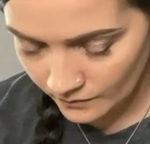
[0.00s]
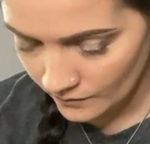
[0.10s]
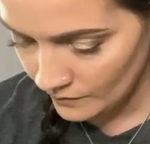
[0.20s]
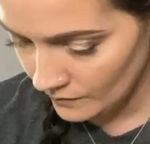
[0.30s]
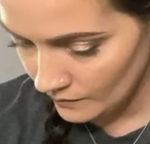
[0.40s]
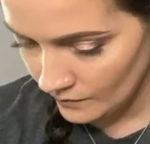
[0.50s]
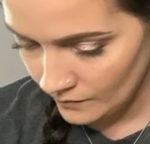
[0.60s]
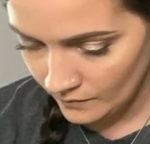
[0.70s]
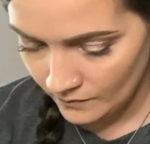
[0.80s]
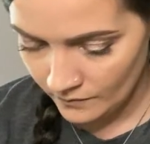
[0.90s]
Hmm.
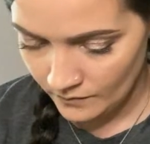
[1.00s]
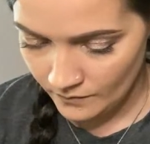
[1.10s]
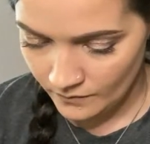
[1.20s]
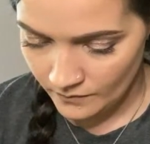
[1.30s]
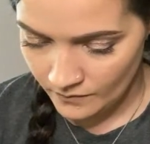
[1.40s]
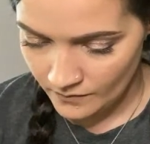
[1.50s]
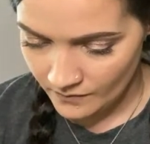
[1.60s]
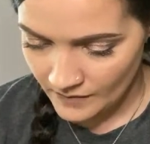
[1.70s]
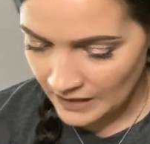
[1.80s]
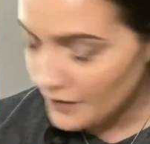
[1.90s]
Huh.
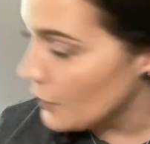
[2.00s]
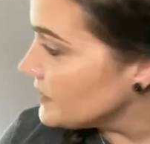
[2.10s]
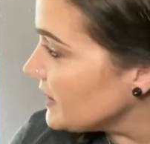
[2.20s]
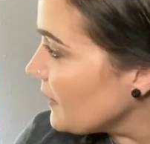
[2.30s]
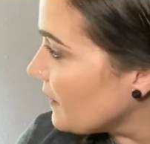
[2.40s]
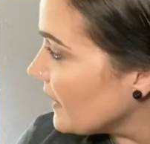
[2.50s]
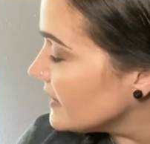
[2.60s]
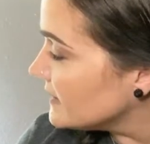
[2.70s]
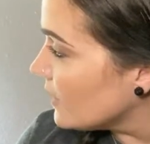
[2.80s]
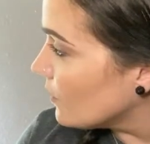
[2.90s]
Are those the that.
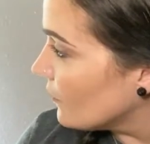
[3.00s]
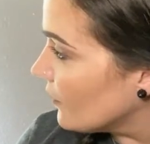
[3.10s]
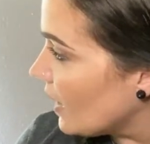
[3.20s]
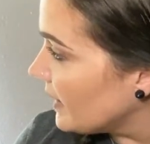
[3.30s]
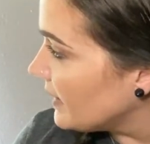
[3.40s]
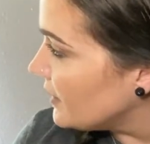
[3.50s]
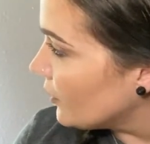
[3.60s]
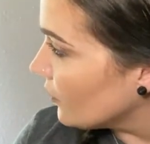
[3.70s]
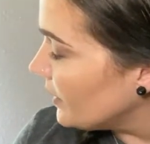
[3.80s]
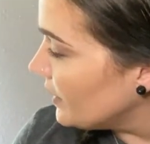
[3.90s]
things that were flying into
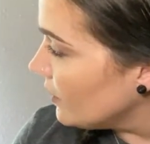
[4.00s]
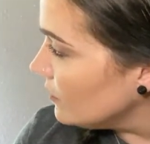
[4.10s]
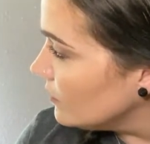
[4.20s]
your window?